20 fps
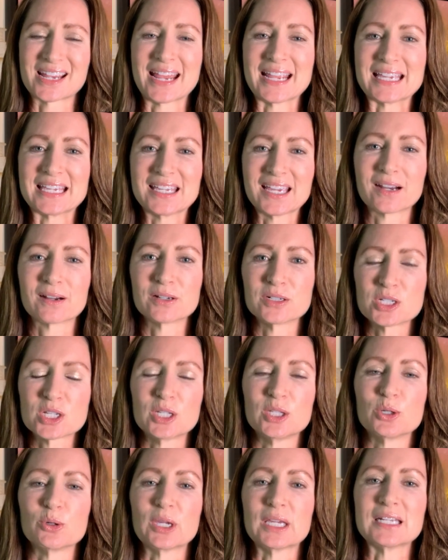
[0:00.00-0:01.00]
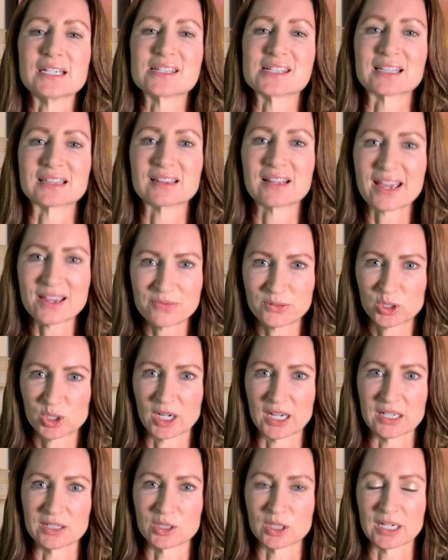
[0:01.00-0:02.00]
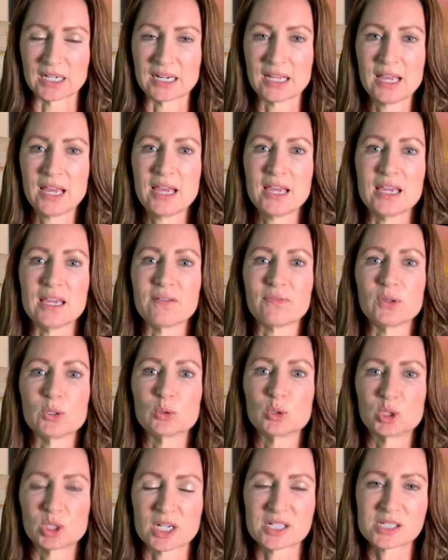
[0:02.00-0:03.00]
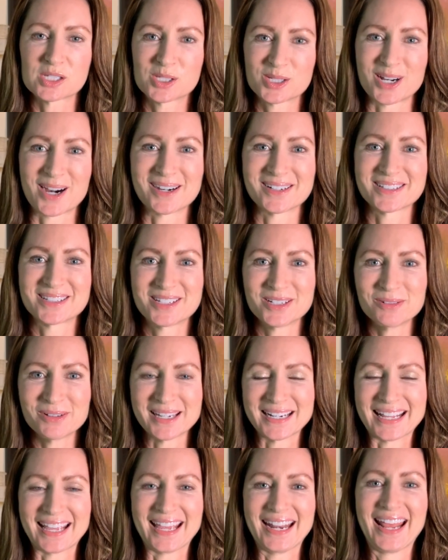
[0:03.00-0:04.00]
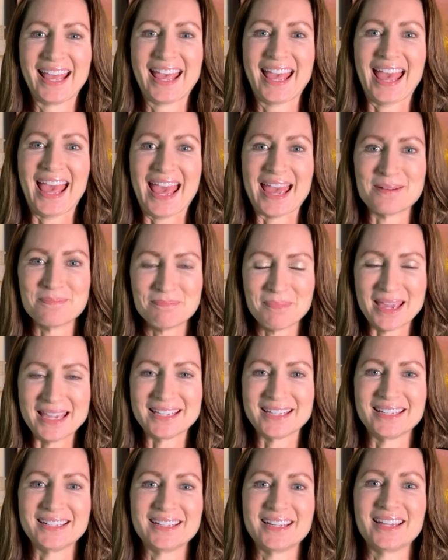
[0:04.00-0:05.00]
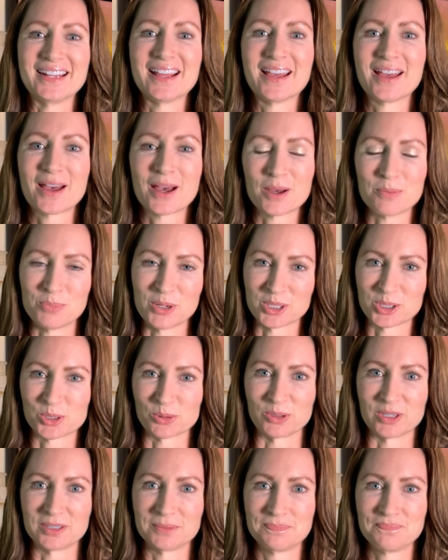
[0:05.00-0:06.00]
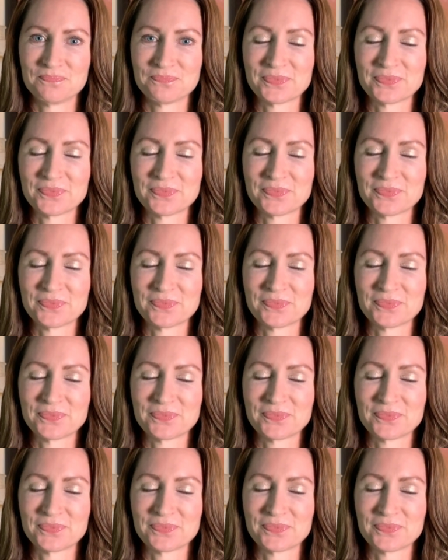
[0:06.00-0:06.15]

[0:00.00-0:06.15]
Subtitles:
I guarantee you it is life-changing if you just start doing it and making it habitual.